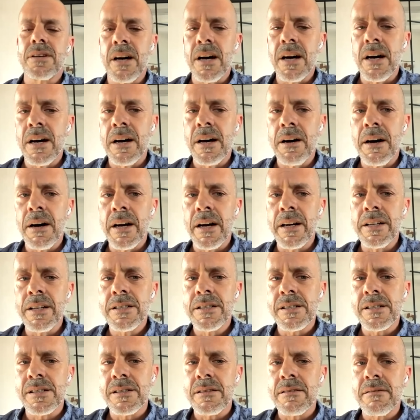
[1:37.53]
and
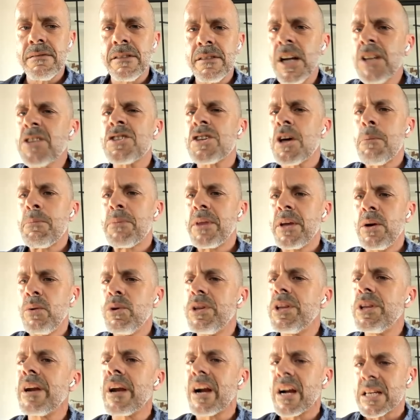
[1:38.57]
it's not something
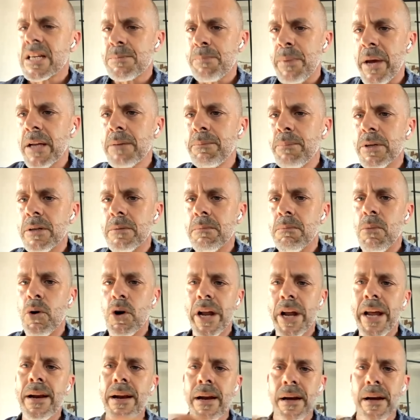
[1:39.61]
we didn't expect, but
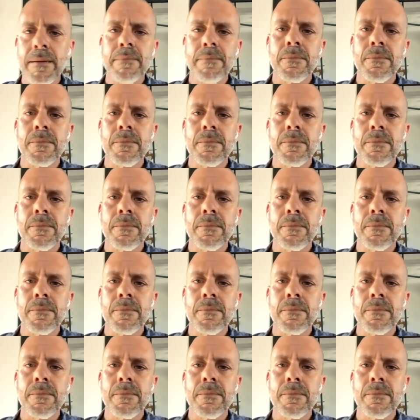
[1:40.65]
Morena,